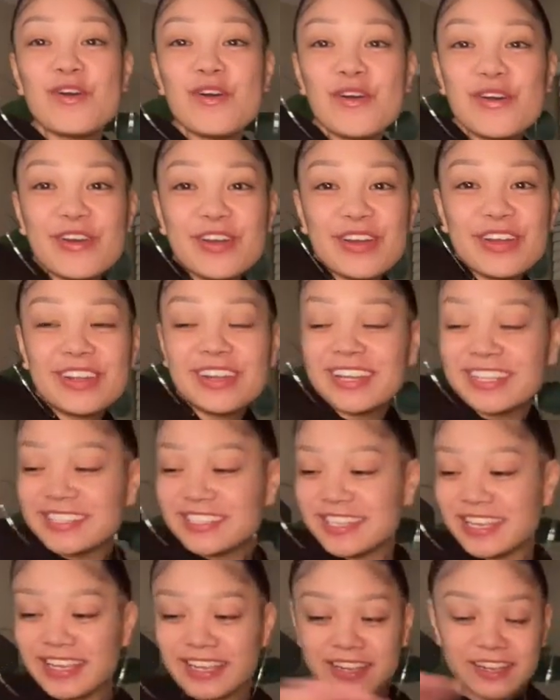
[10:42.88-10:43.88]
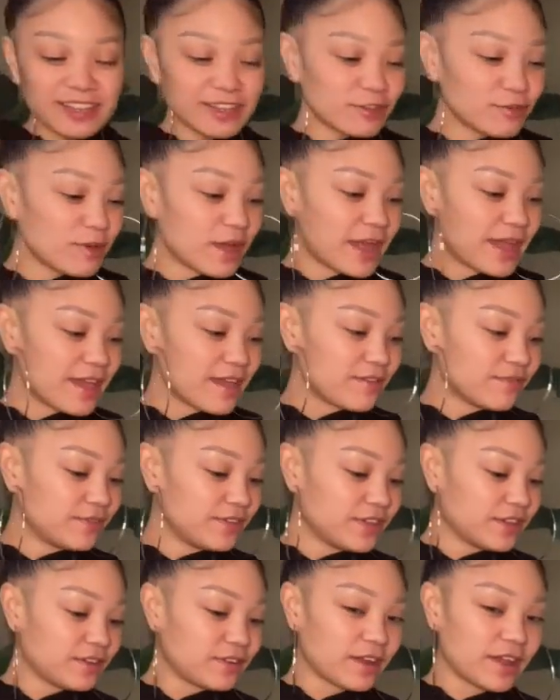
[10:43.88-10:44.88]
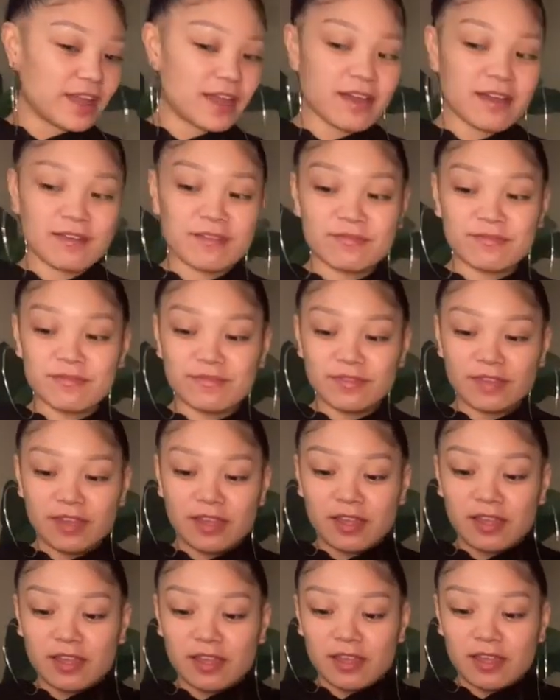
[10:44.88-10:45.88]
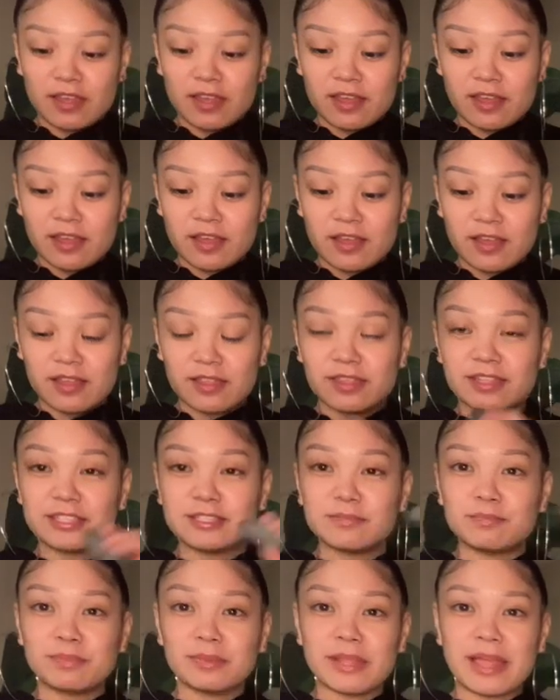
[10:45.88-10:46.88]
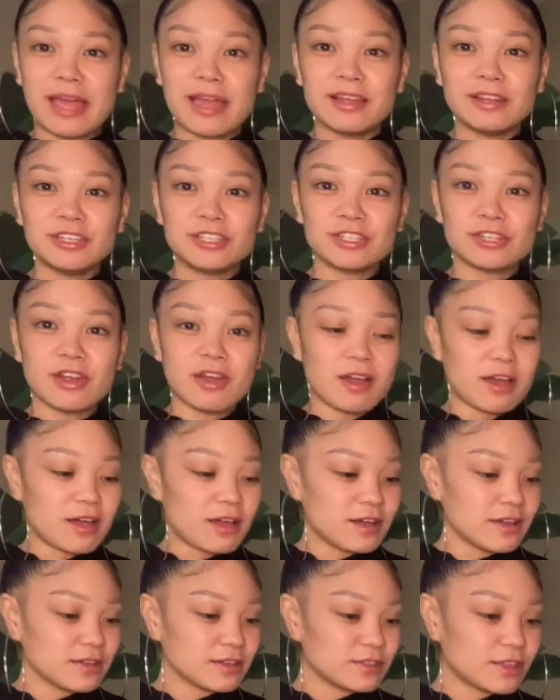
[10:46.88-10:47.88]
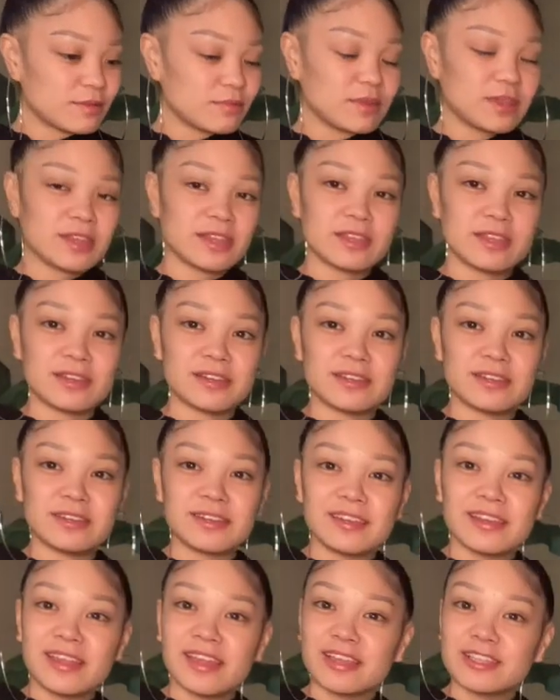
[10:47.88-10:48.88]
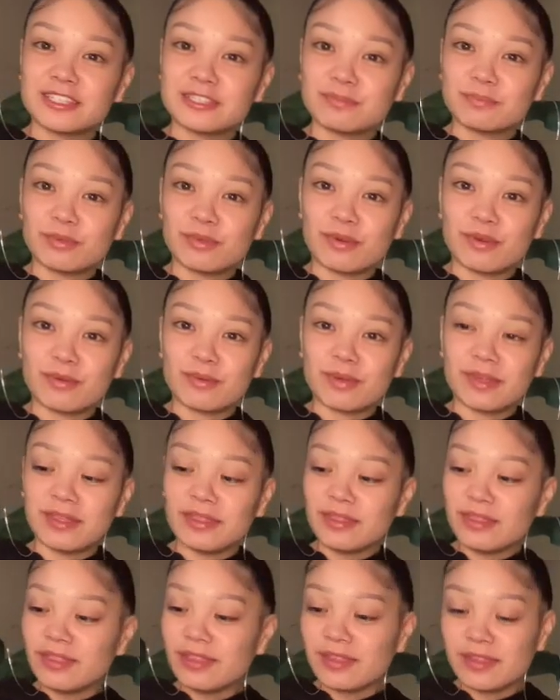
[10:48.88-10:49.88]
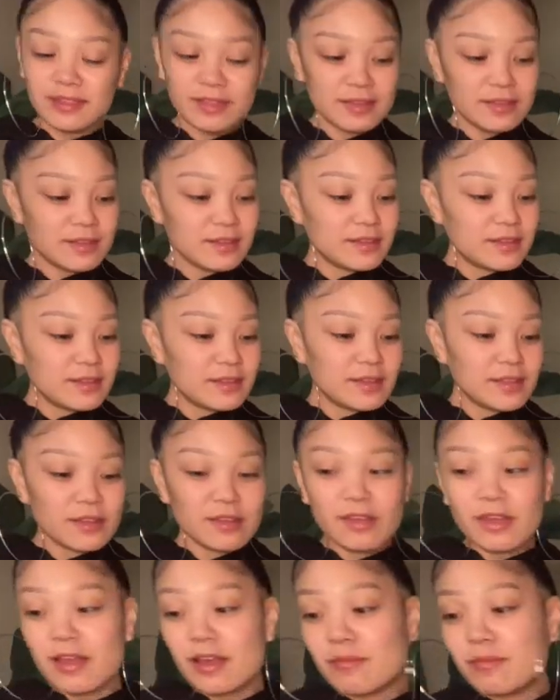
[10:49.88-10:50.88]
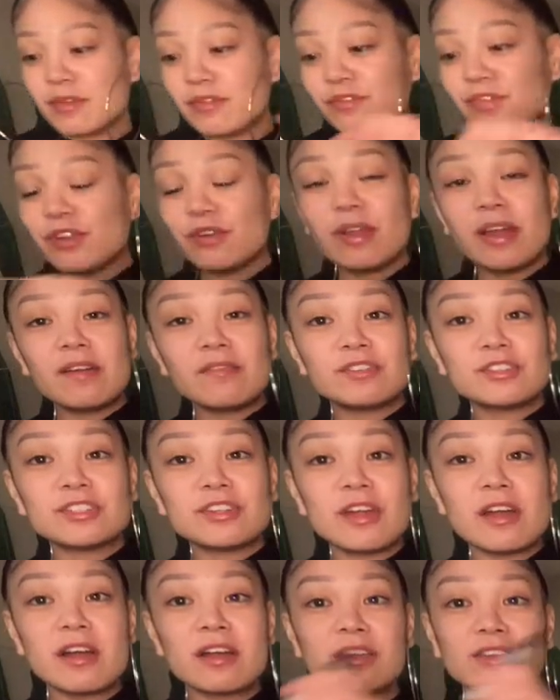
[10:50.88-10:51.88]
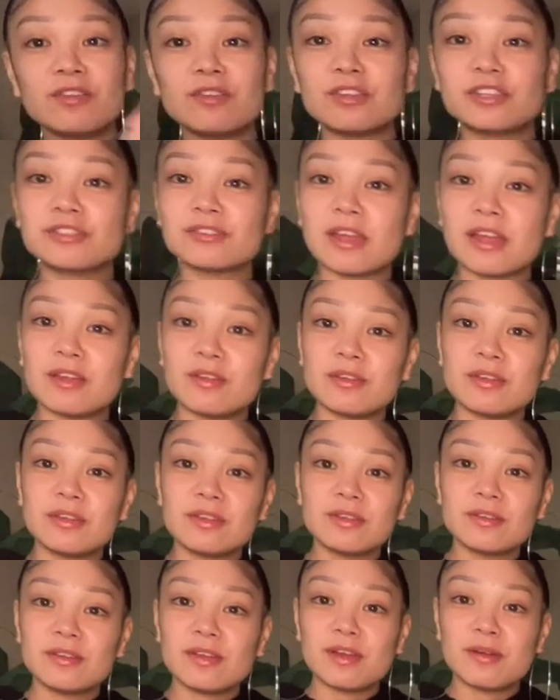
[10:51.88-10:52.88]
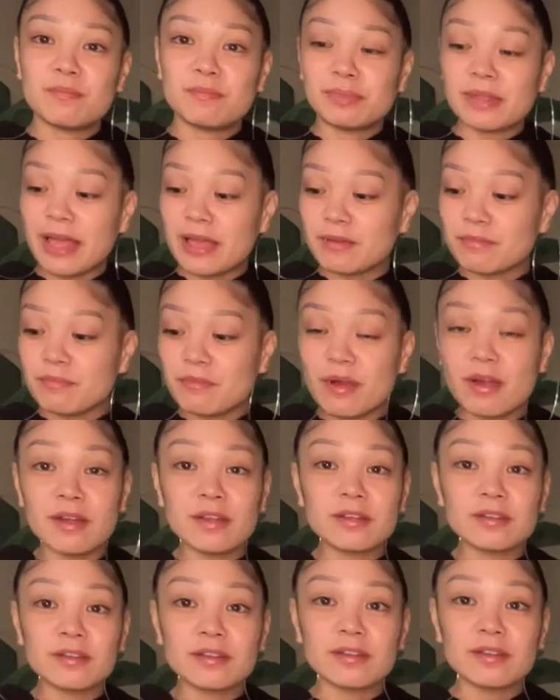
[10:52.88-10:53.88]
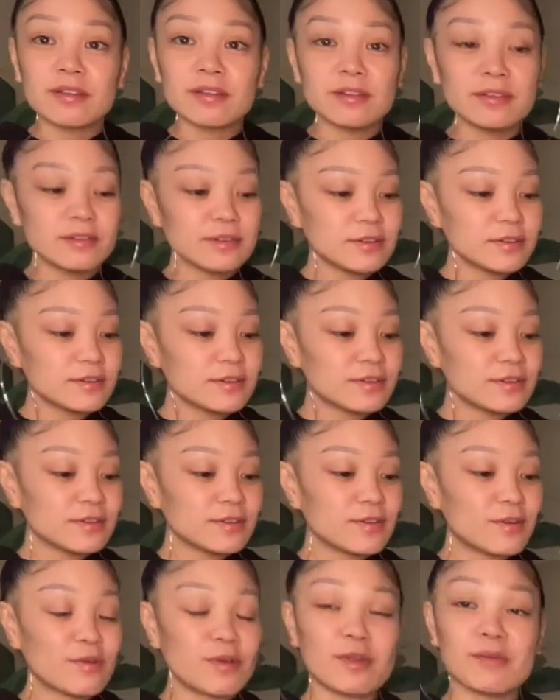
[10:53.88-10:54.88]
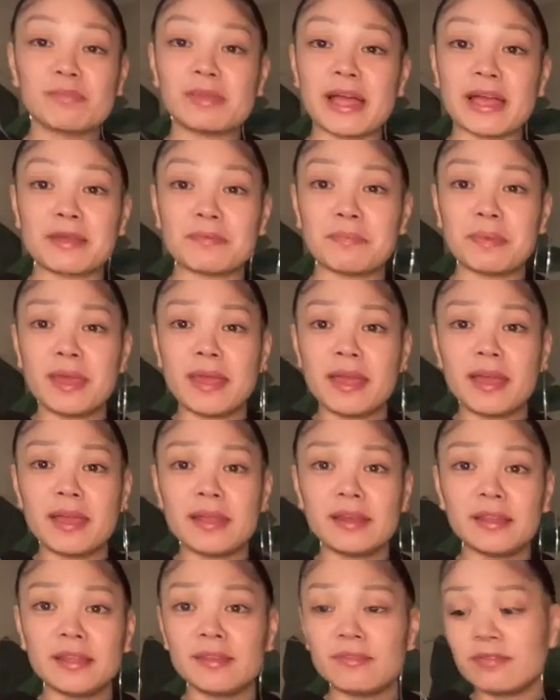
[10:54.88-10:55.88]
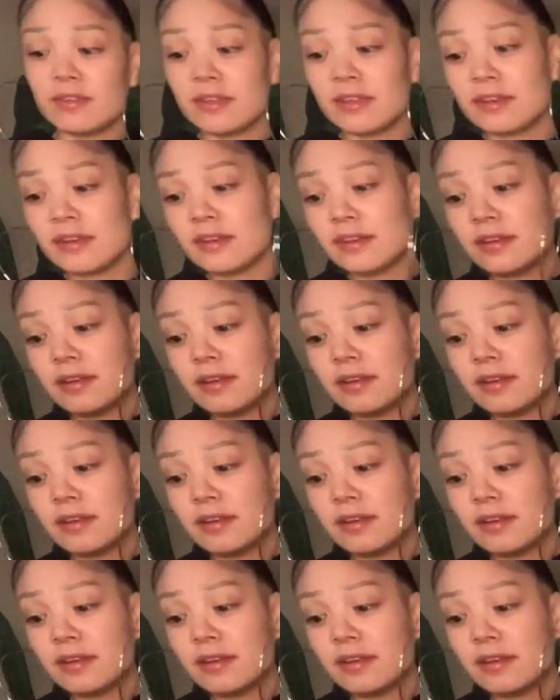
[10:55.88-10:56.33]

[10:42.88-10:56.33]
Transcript: let's take a look at what I have here. I have this black chalk that we can explore with. If you don't have chalk, you could try a black marker or a black pen even.